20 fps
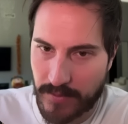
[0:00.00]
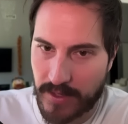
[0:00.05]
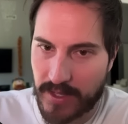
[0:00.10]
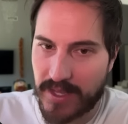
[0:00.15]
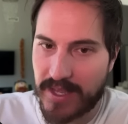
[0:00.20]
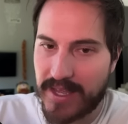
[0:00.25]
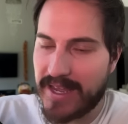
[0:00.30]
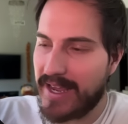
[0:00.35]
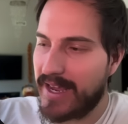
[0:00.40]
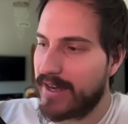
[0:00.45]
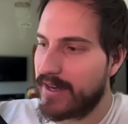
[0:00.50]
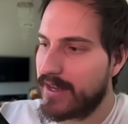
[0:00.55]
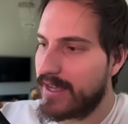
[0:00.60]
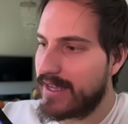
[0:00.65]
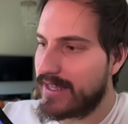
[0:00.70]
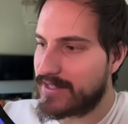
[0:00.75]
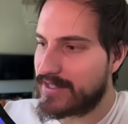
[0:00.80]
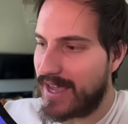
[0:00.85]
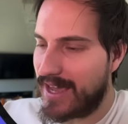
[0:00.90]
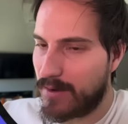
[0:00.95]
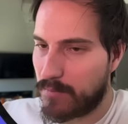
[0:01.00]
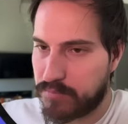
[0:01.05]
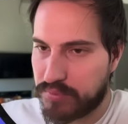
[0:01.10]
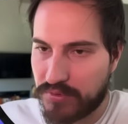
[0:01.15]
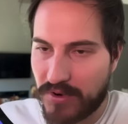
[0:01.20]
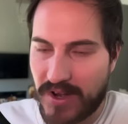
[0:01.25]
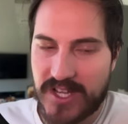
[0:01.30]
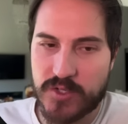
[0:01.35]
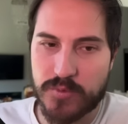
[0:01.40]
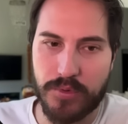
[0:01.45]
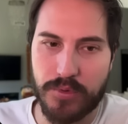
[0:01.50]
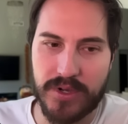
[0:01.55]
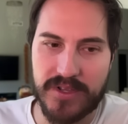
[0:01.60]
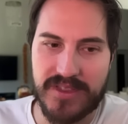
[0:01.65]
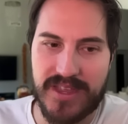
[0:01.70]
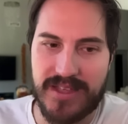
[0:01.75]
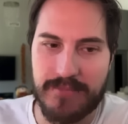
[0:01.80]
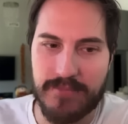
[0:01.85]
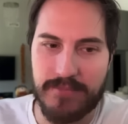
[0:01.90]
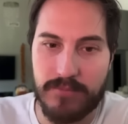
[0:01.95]
and it's at a price
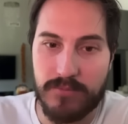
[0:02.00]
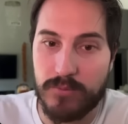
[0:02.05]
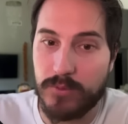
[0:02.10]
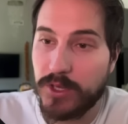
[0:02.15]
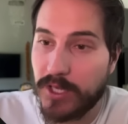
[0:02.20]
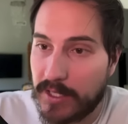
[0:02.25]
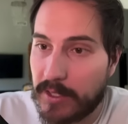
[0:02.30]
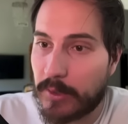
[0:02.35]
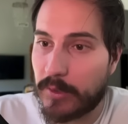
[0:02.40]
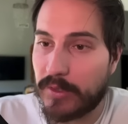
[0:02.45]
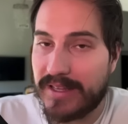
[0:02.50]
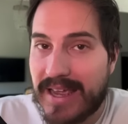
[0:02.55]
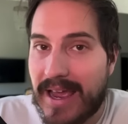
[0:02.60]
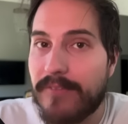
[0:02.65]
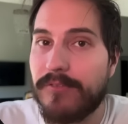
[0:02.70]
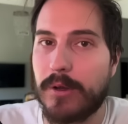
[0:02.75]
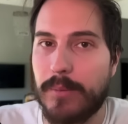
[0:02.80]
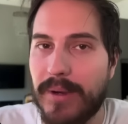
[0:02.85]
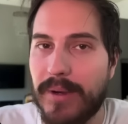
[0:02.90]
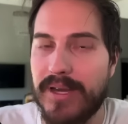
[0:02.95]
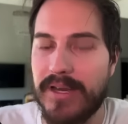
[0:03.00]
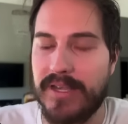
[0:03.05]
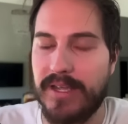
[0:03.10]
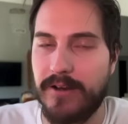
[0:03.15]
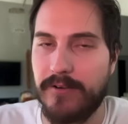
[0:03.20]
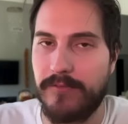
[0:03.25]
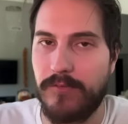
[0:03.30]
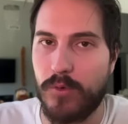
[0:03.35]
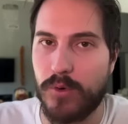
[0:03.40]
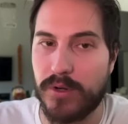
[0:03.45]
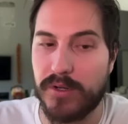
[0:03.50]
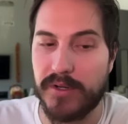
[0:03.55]
point that literally everybody can afford.